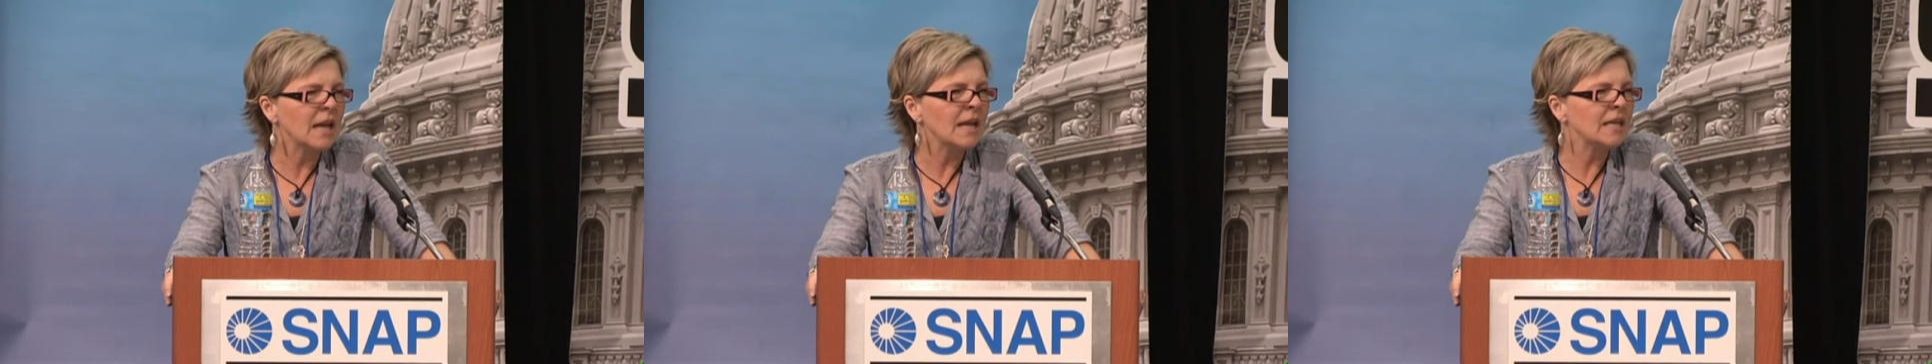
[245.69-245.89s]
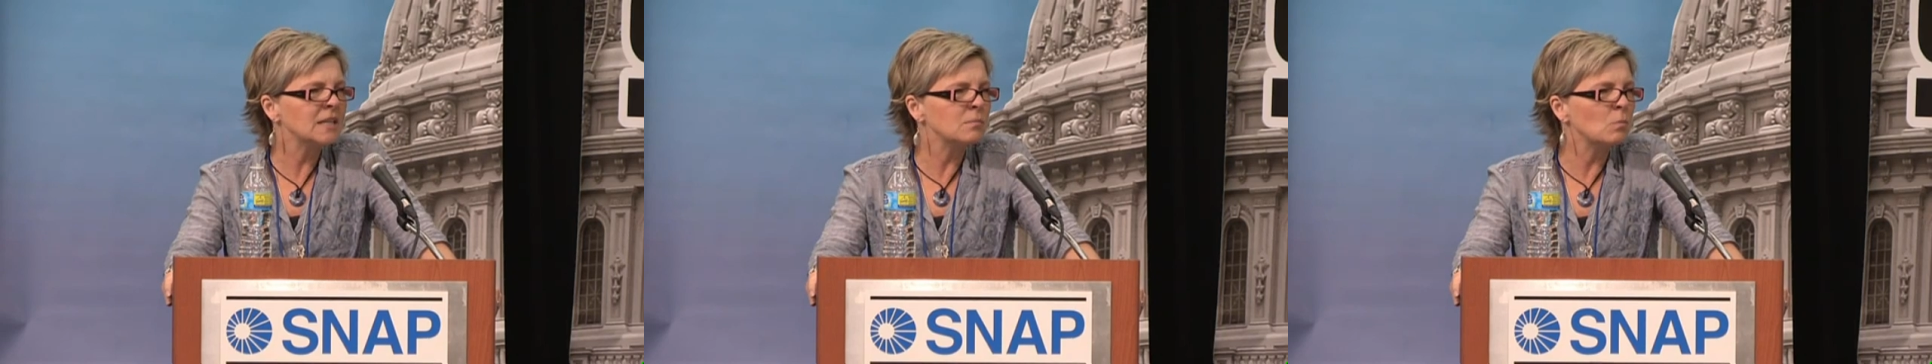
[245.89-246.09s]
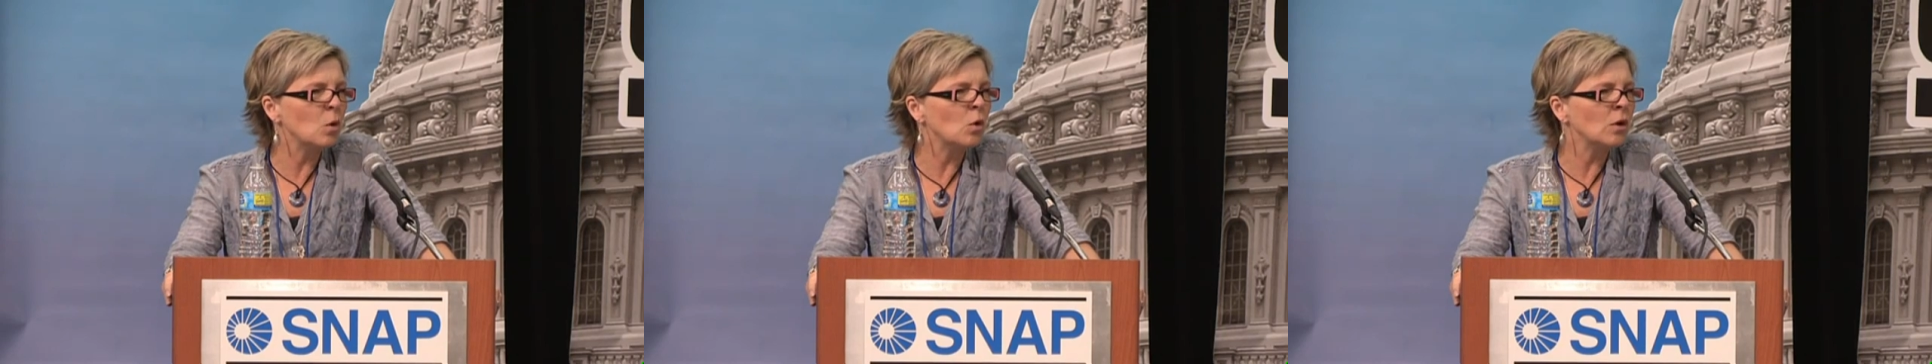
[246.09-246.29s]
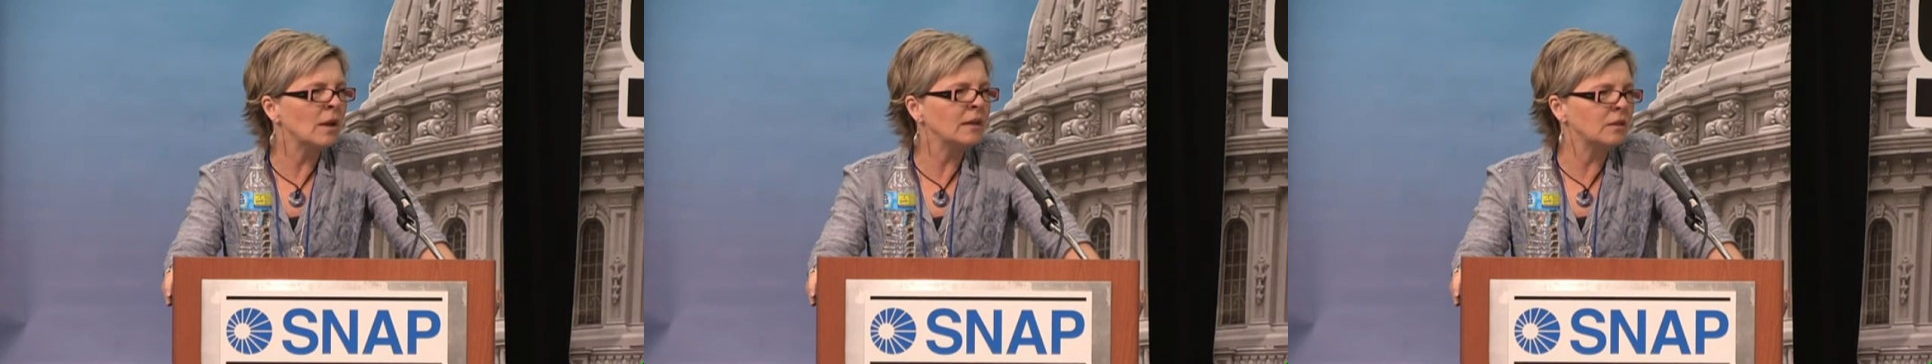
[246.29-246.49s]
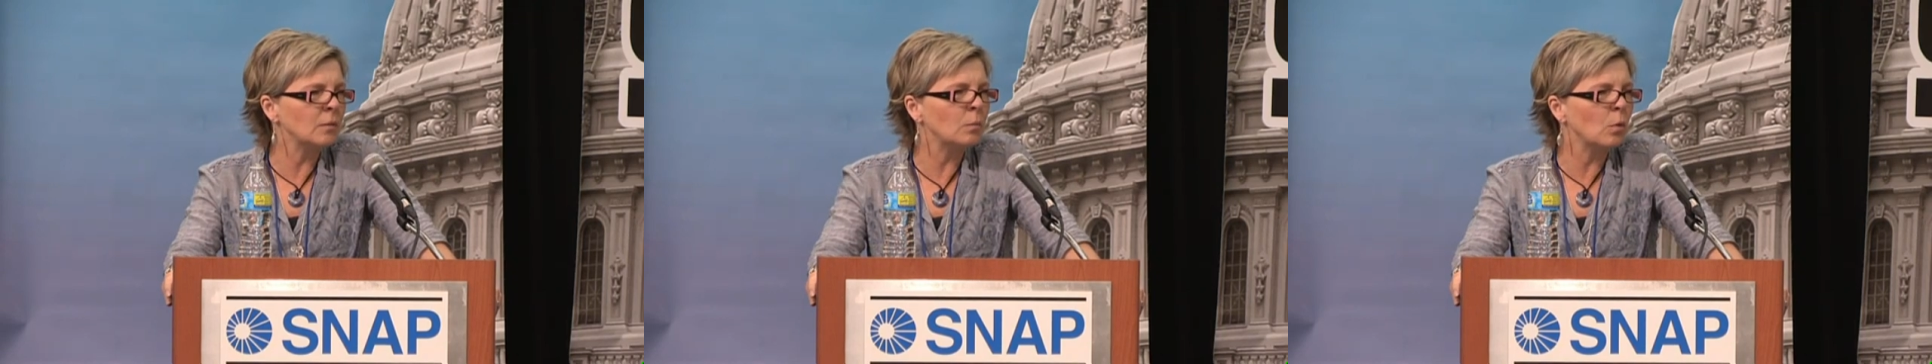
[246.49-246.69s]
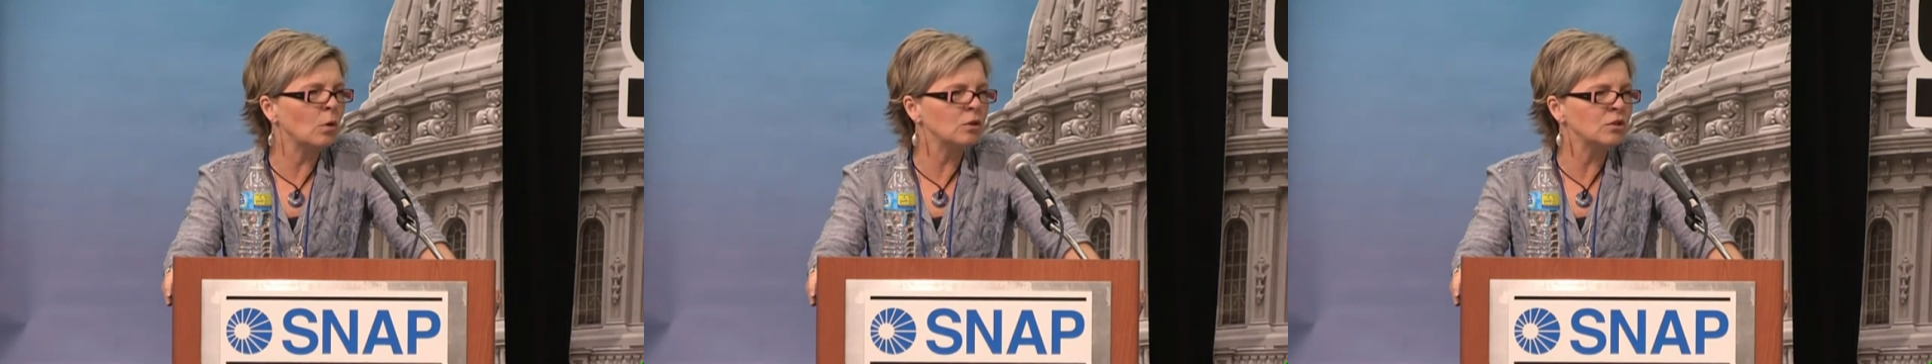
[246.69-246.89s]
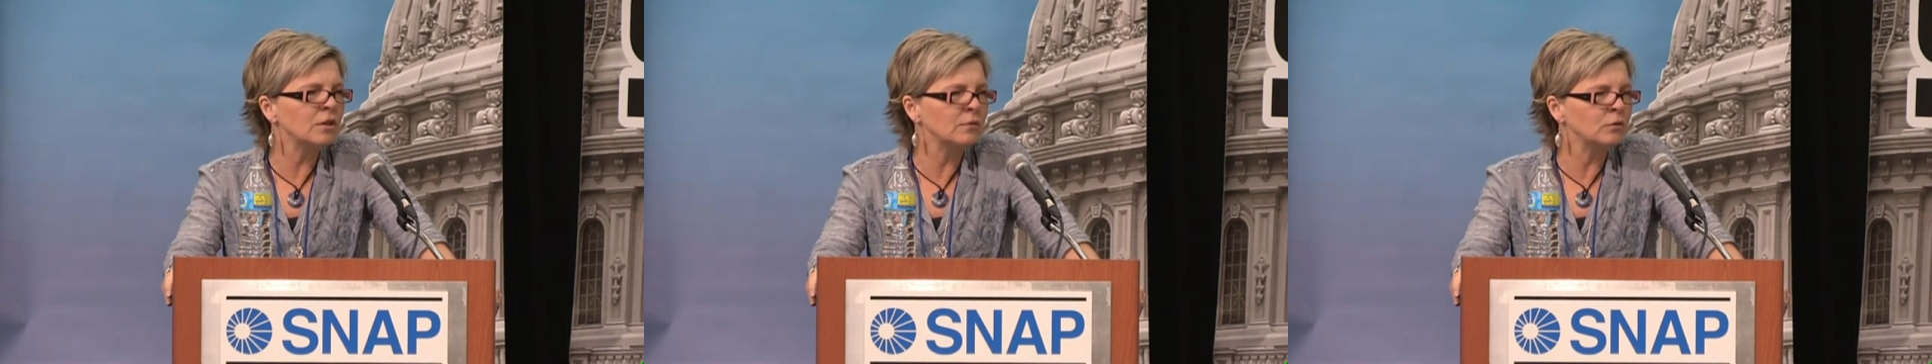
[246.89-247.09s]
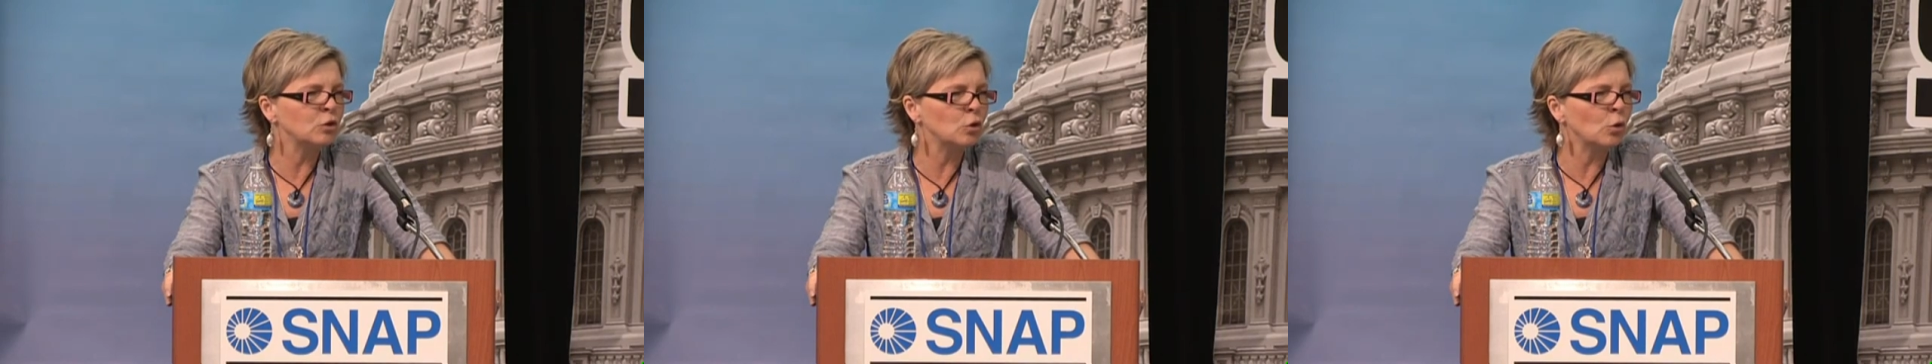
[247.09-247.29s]
is more like the portrait
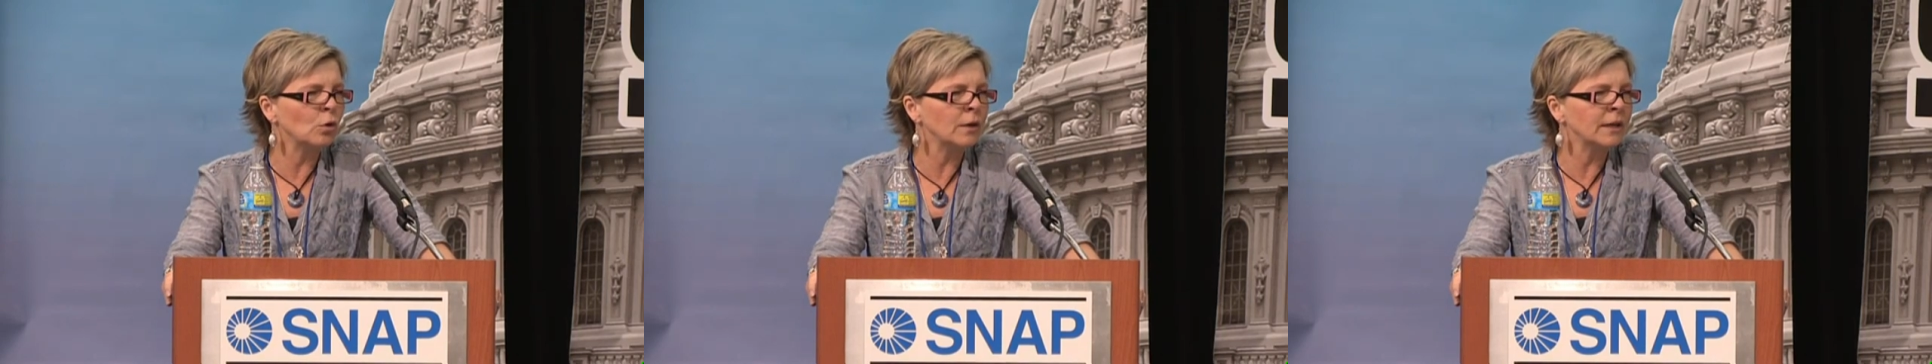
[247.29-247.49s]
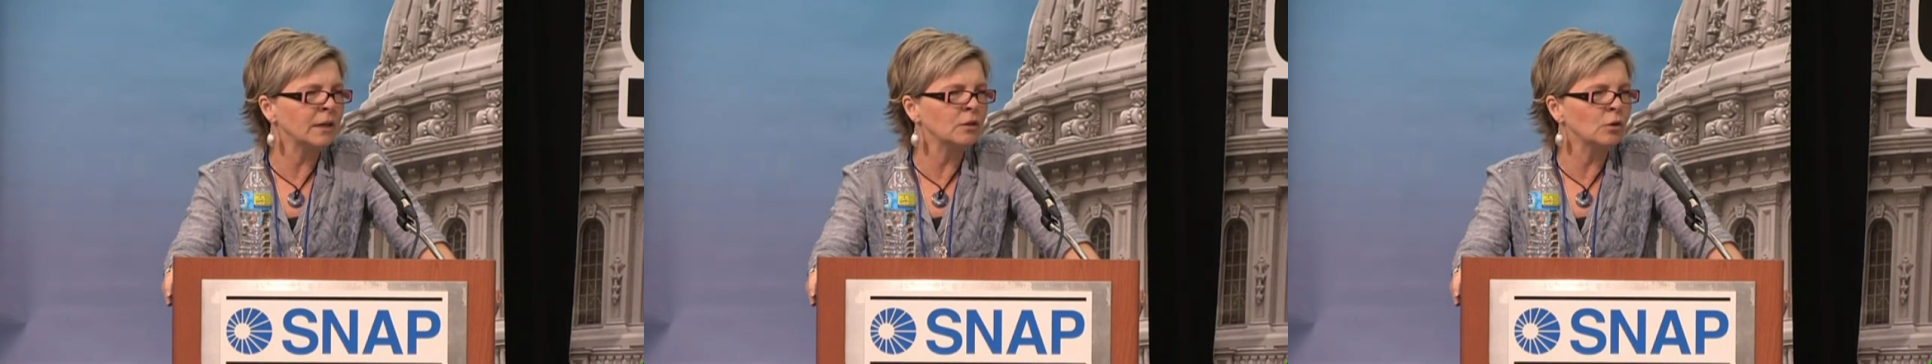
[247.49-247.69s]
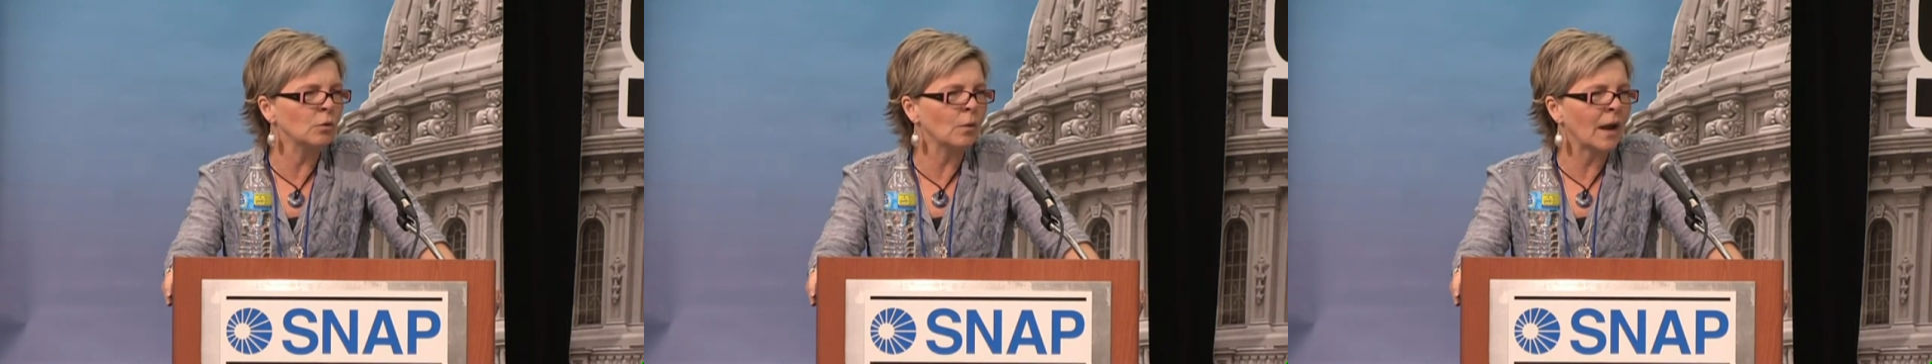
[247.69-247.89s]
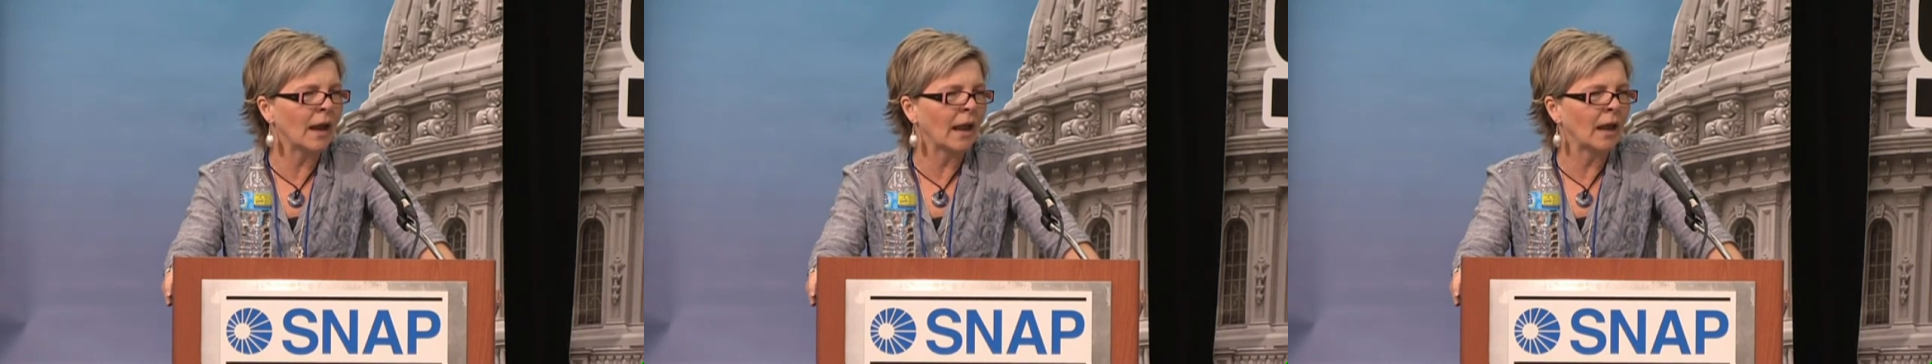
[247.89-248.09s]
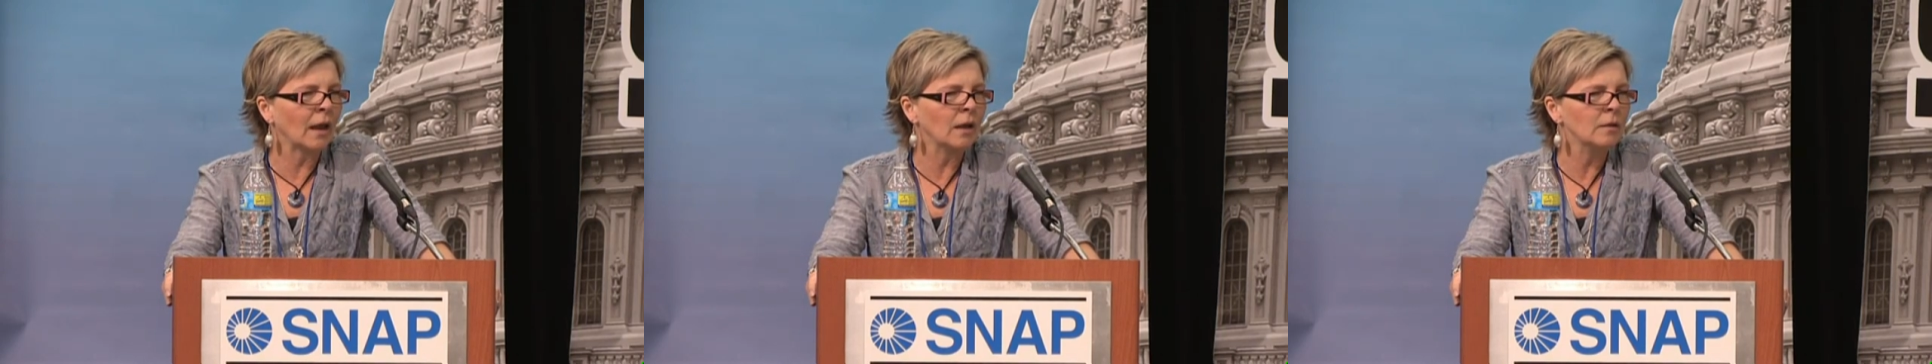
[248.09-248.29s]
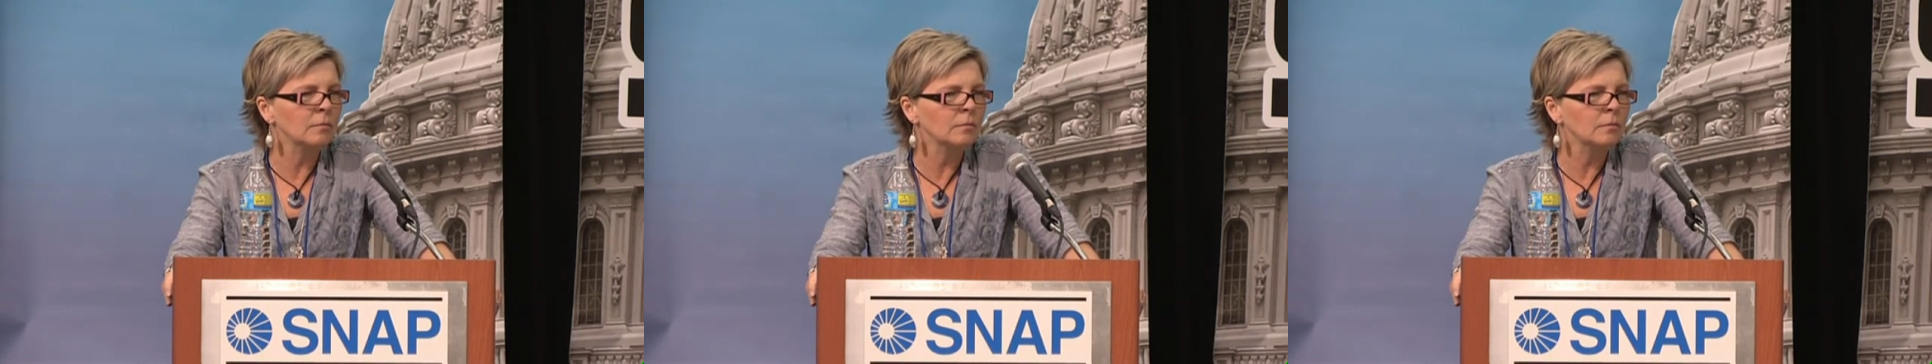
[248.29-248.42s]
of Dorian Gray.